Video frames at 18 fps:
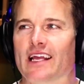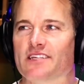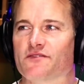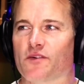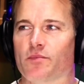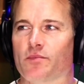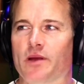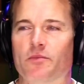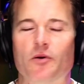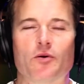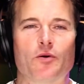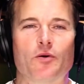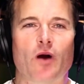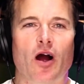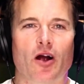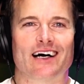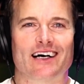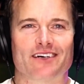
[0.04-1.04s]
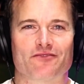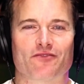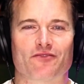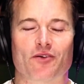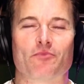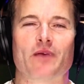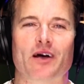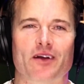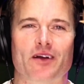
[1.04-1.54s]
people who aren't
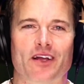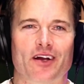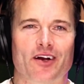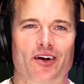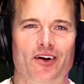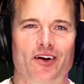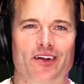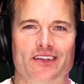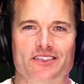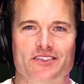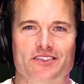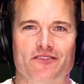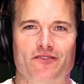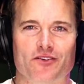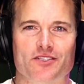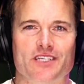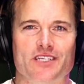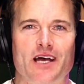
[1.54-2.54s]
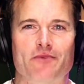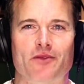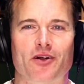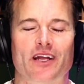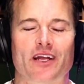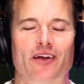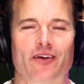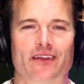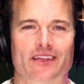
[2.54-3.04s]
familiar, or this is the first time they're
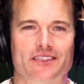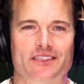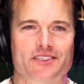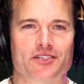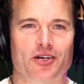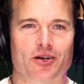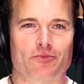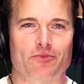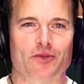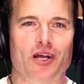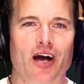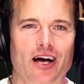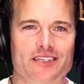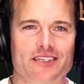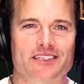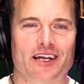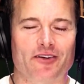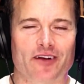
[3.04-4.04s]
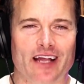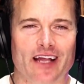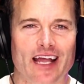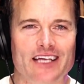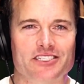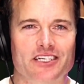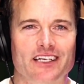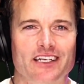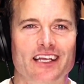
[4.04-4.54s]
hearing this term, cost
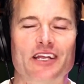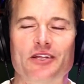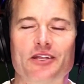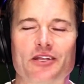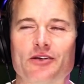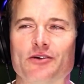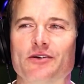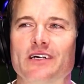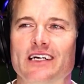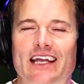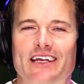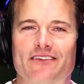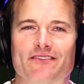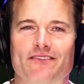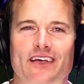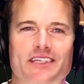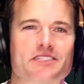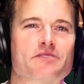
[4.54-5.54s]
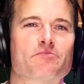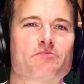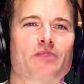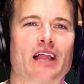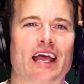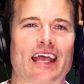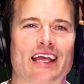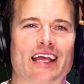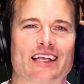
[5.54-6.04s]
segregation, can you explain